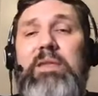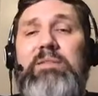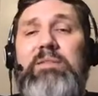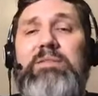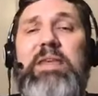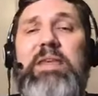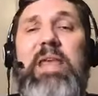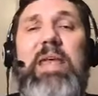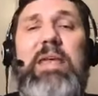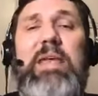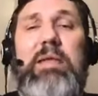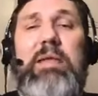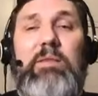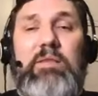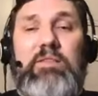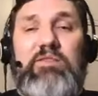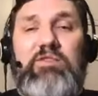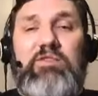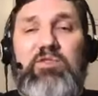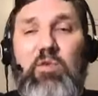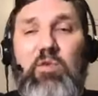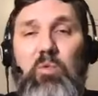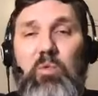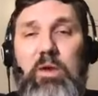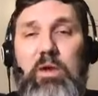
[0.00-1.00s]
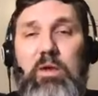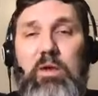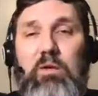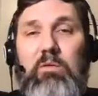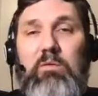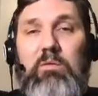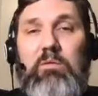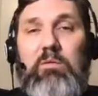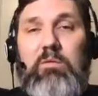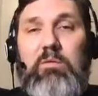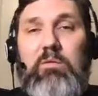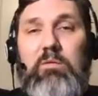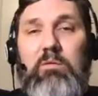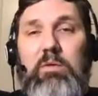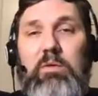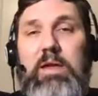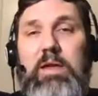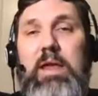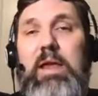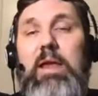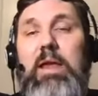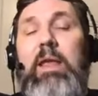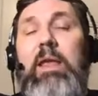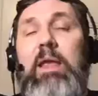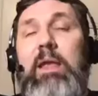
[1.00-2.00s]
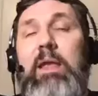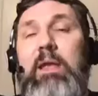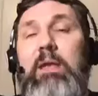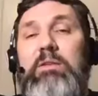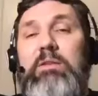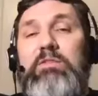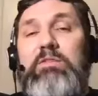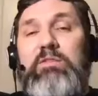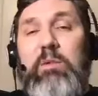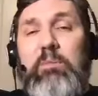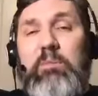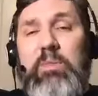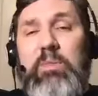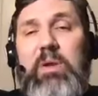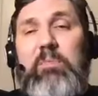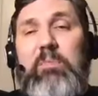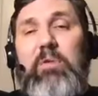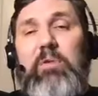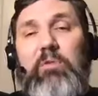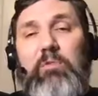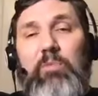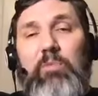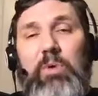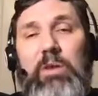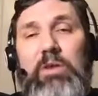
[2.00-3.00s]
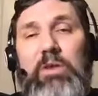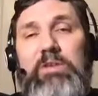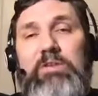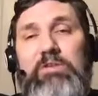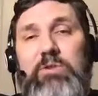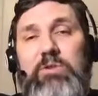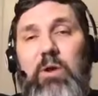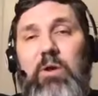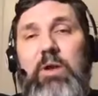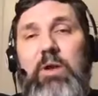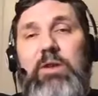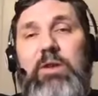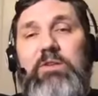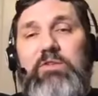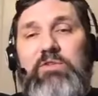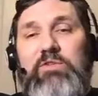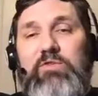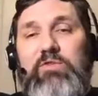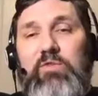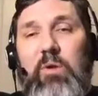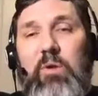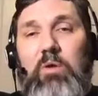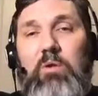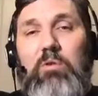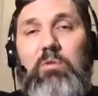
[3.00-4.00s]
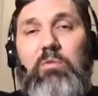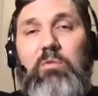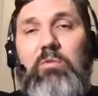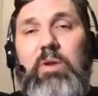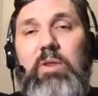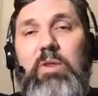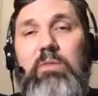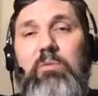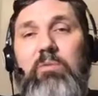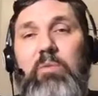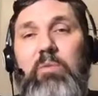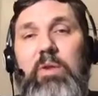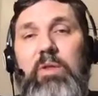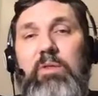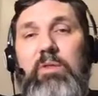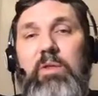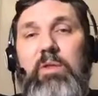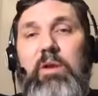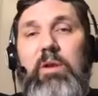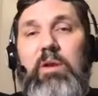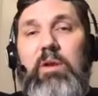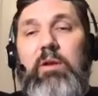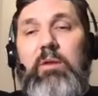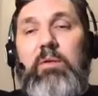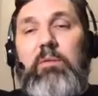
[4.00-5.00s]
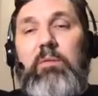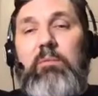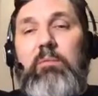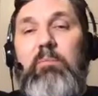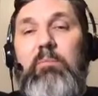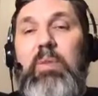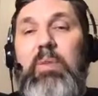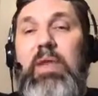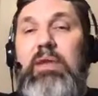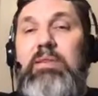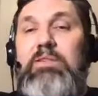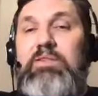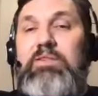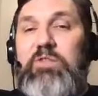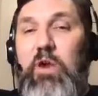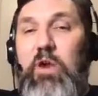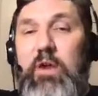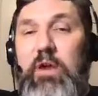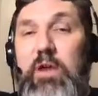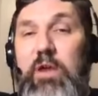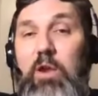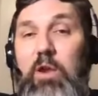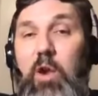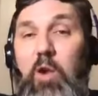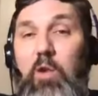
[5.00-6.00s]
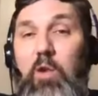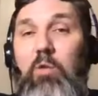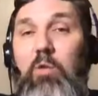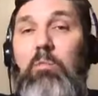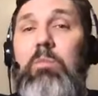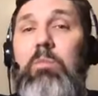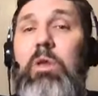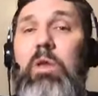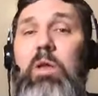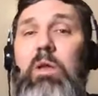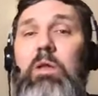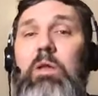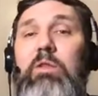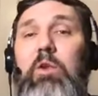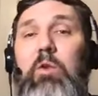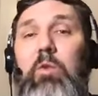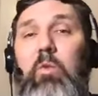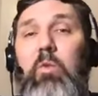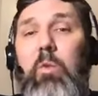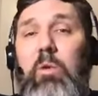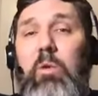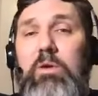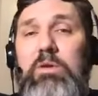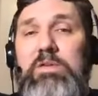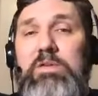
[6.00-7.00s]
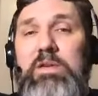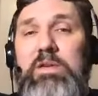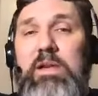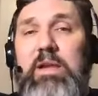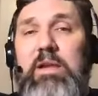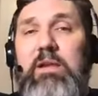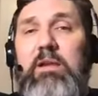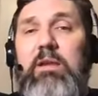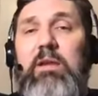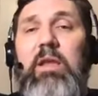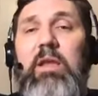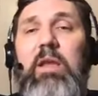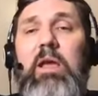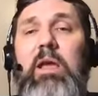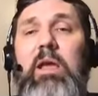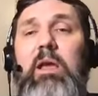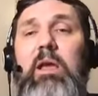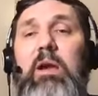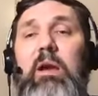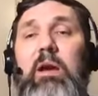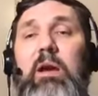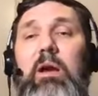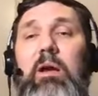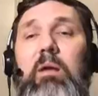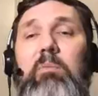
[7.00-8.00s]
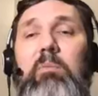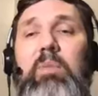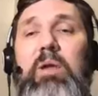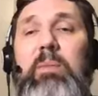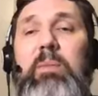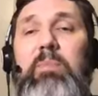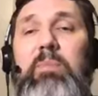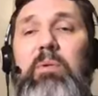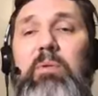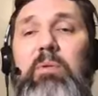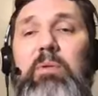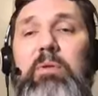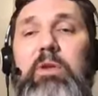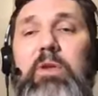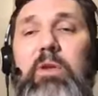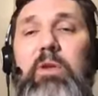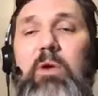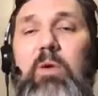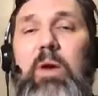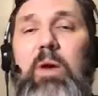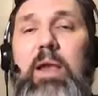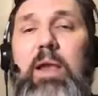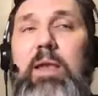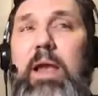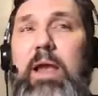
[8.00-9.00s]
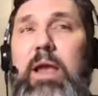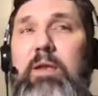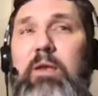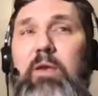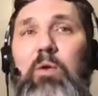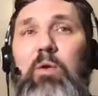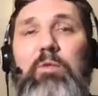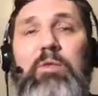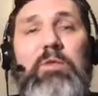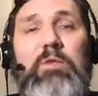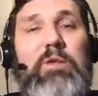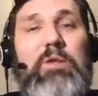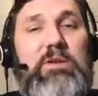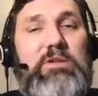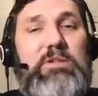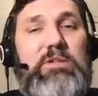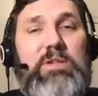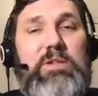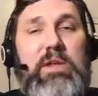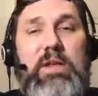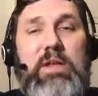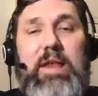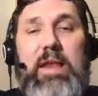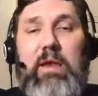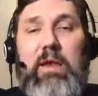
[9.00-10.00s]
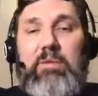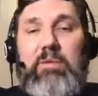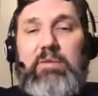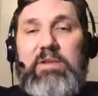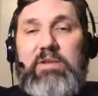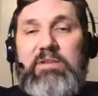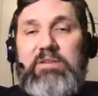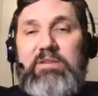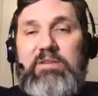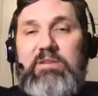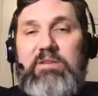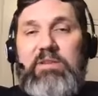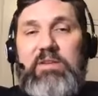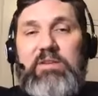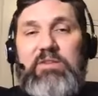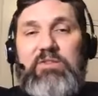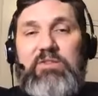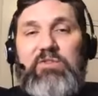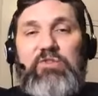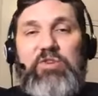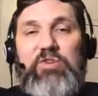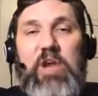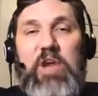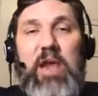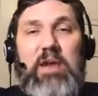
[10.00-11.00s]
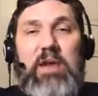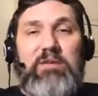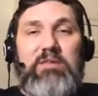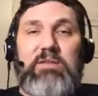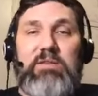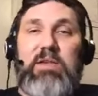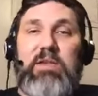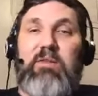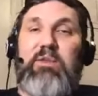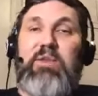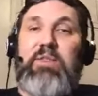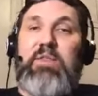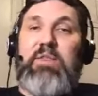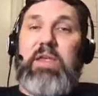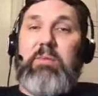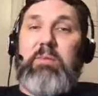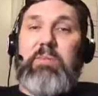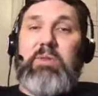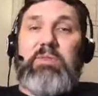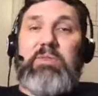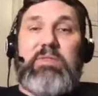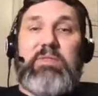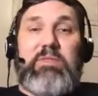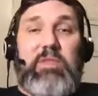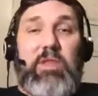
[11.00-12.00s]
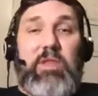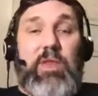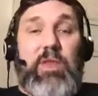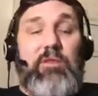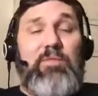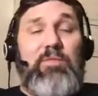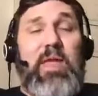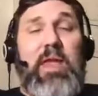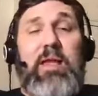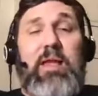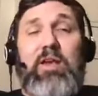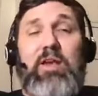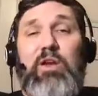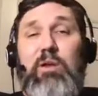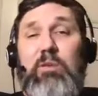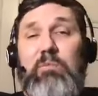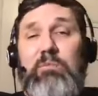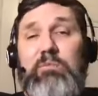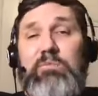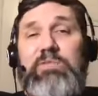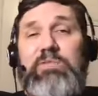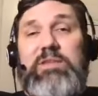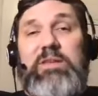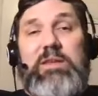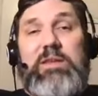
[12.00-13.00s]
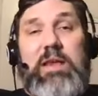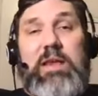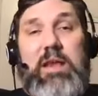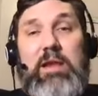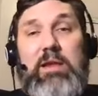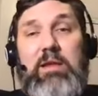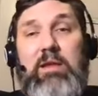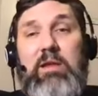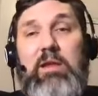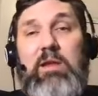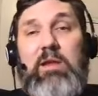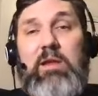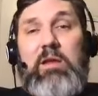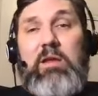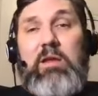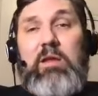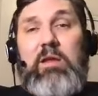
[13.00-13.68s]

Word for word: is taking this so well. Okay, some people are really starting to struggle with with uh, being stuck in home, the quarantine. Uh, people, you know, I, I know that they're sending out these these checks and everything, but none of that comes today.